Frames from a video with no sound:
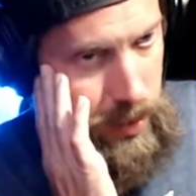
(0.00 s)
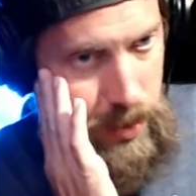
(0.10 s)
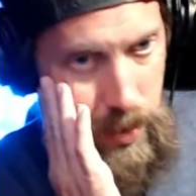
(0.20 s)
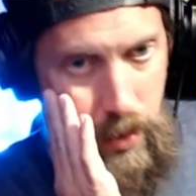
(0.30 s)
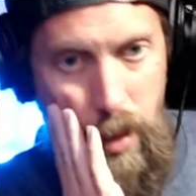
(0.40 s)

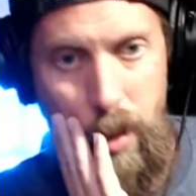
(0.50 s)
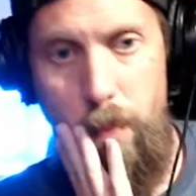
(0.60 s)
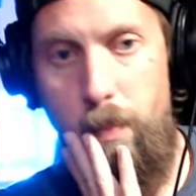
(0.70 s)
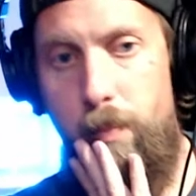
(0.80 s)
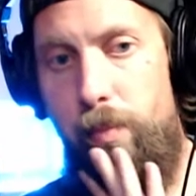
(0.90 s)
Yes, they're
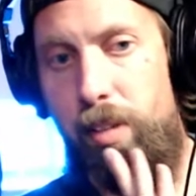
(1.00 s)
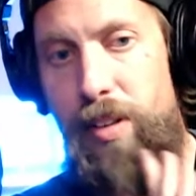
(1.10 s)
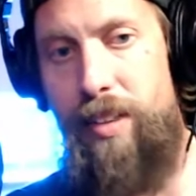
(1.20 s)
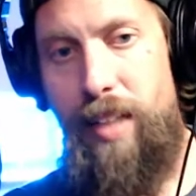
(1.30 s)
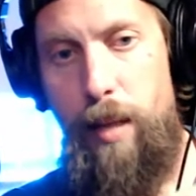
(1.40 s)
um
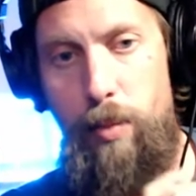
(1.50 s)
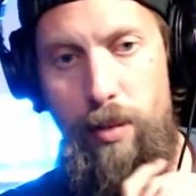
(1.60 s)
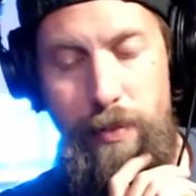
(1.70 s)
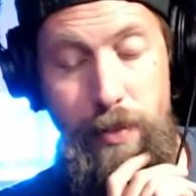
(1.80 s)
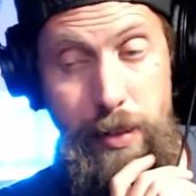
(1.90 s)
they're
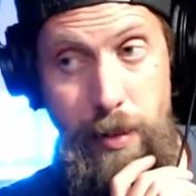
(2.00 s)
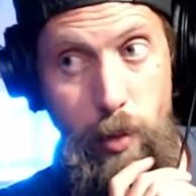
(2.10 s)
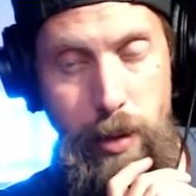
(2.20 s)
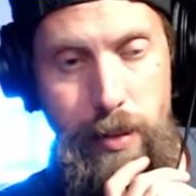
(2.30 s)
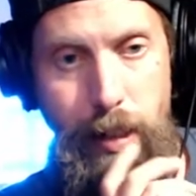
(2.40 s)
disabling it for
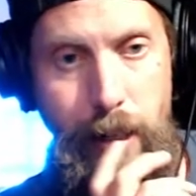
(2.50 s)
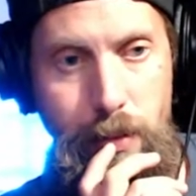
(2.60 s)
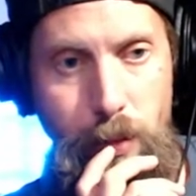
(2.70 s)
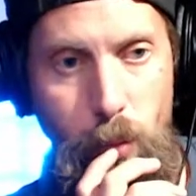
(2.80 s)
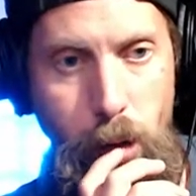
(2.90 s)
some reason.
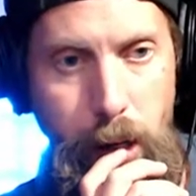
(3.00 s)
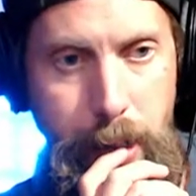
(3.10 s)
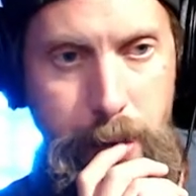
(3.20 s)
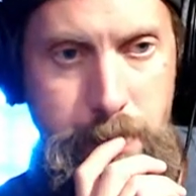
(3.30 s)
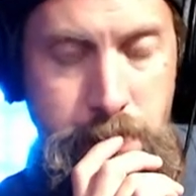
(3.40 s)
I don't know
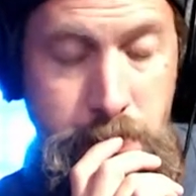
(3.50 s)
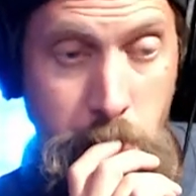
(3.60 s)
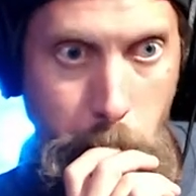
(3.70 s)
why.